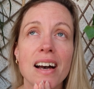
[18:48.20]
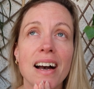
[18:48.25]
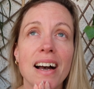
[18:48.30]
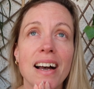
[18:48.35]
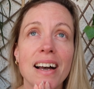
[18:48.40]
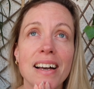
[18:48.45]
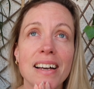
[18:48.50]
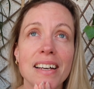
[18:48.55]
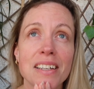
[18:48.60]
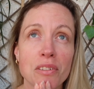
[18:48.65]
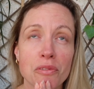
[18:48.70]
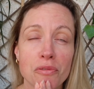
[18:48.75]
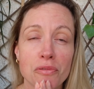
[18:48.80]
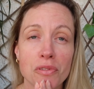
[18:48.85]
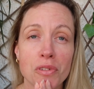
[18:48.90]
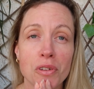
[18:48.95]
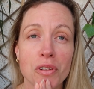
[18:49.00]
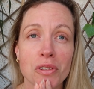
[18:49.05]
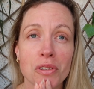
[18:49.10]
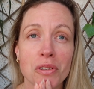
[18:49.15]
and
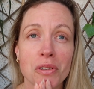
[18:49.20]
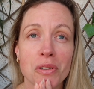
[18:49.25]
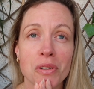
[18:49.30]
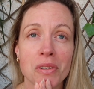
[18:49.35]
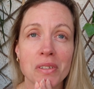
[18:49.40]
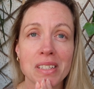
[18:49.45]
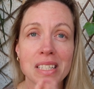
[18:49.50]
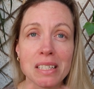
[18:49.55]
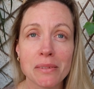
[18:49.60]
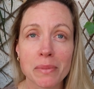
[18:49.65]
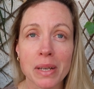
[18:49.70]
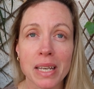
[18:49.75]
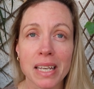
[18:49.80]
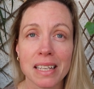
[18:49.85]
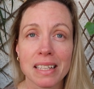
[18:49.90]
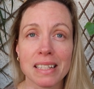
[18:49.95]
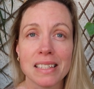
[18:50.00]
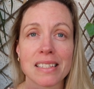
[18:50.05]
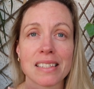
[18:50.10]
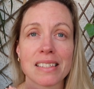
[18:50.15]
for your
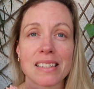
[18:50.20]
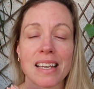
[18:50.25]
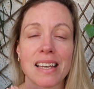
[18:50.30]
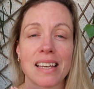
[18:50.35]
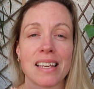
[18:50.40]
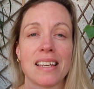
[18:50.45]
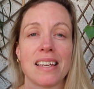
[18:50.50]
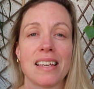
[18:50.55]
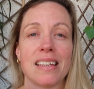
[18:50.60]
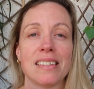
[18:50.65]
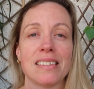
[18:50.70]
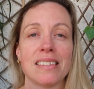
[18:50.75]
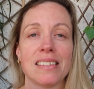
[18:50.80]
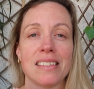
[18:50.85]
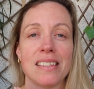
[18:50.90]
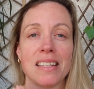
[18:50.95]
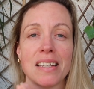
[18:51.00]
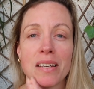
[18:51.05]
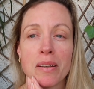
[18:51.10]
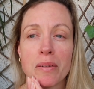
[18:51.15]
emails
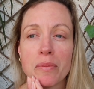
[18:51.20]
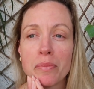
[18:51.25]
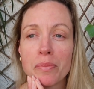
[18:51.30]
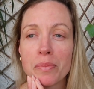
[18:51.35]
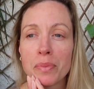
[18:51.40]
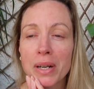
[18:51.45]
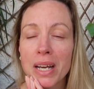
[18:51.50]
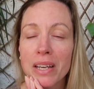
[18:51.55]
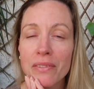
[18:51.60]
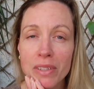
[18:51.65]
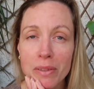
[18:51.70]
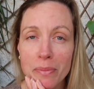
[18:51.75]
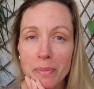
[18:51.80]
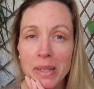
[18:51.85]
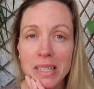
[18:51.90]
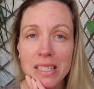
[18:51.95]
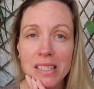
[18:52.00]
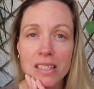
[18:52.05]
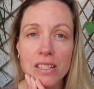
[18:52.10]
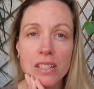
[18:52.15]
and private
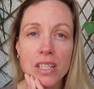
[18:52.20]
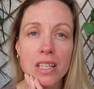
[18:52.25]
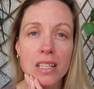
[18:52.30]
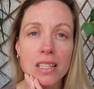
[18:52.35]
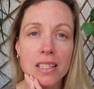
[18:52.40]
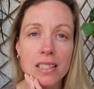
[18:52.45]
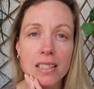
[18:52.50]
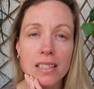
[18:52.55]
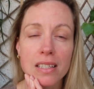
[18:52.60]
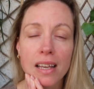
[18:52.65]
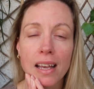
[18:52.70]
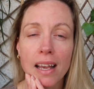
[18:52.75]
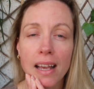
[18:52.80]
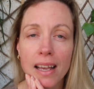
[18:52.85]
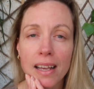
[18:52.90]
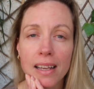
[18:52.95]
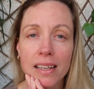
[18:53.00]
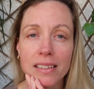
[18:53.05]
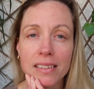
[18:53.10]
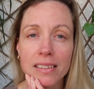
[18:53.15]
messages,
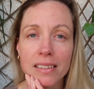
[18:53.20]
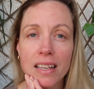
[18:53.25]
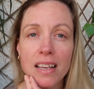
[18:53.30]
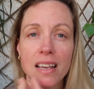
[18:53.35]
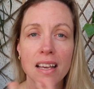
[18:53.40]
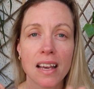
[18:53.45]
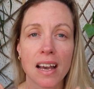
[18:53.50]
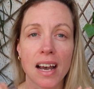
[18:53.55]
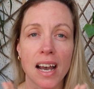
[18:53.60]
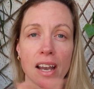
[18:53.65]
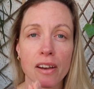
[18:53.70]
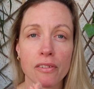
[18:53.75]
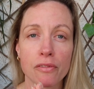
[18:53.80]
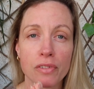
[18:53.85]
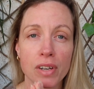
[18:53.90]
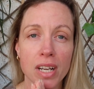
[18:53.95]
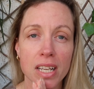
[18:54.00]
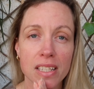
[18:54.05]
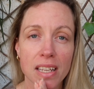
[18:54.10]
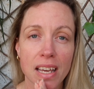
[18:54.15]
and I
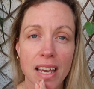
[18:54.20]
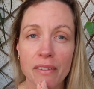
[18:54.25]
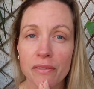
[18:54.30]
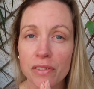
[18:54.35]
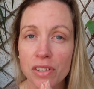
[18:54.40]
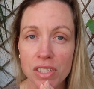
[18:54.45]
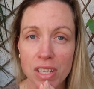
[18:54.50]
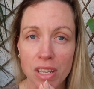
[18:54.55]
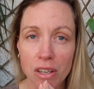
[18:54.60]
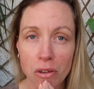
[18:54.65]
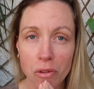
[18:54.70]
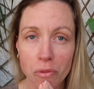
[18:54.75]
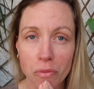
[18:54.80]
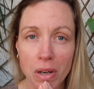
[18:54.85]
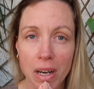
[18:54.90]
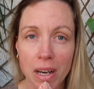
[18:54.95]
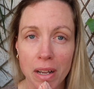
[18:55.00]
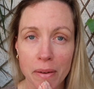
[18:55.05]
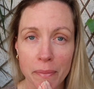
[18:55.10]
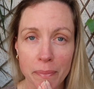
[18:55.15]
have read every single
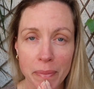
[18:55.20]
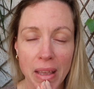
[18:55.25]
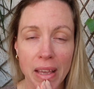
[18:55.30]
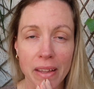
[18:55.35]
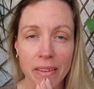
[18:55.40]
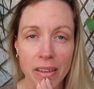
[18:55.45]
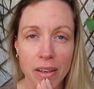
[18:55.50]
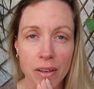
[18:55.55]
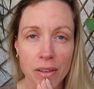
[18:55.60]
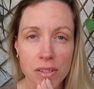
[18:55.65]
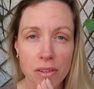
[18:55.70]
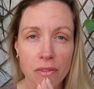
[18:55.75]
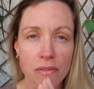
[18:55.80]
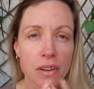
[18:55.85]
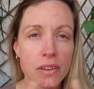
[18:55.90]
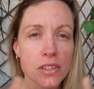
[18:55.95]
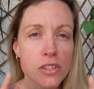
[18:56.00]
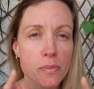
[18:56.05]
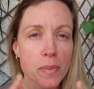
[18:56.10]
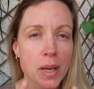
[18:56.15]
one. And there is a
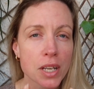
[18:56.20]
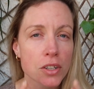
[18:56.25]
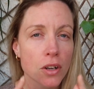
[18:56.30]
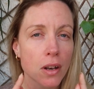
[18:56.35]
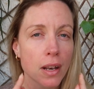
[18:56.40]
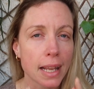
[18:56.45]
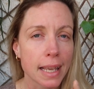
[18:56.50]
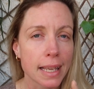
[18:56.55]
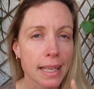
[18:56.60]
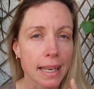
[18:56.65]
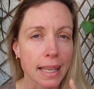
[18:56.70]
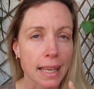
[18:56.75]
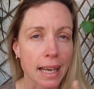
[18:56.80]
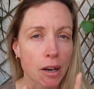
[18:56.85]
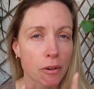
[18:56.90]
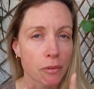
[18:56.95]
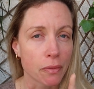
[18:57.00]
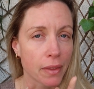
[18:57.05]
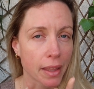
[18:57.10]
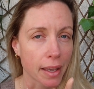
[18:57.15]
very special lady
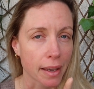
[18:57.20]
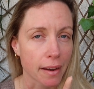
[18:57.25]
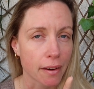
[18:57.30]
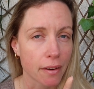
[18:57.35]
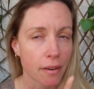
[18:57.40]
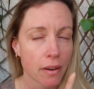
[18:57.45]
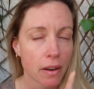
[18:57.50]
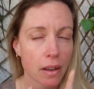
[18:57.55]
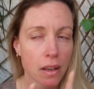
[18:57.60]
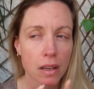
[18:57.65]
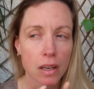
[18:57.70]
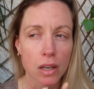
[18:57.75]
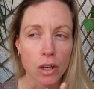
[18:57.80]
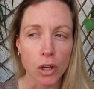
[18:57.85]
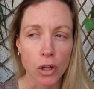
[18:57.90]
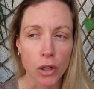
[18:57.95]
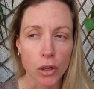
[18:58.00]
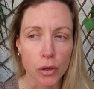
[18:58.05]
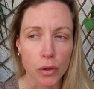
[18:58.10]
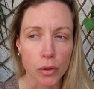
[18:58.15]
out there
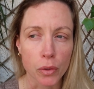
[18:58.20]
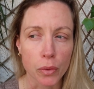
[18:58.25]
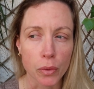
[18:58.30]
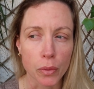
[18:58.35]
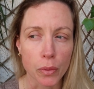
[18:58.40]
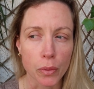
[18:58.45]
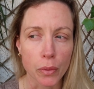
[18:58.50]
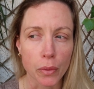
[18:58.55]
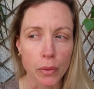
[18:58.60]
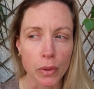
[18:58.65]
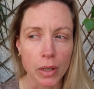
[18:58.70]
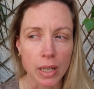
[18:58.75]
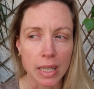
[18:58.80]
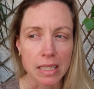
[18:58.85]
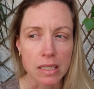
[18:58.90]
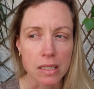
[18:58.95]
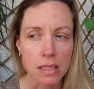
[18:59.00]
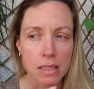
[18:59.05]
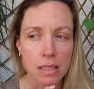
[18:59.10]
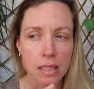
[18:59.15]
who
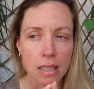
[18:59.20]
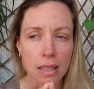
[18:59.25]
is